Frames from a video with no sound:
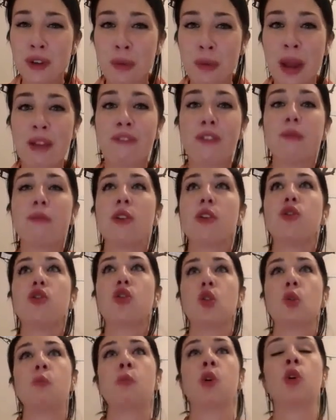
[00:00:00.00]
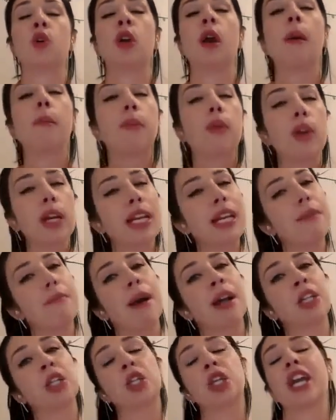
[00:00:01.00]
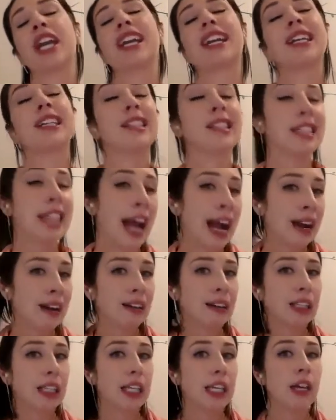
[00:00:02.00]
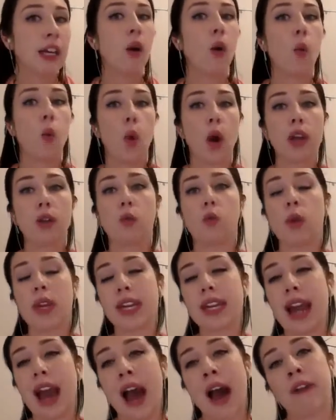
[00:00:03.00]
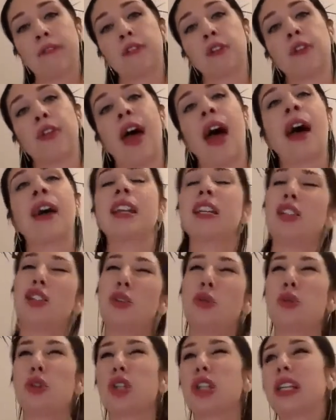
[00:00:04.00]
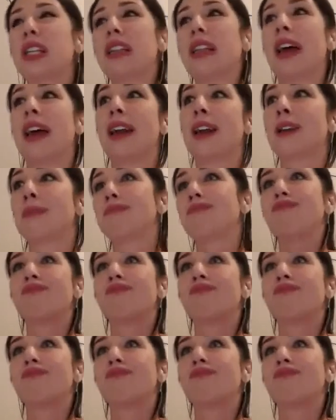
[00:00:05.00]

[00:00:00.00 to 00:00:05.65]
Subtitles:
we've moved away from the new moon, pretty much exactly 1 week after that, it's usually like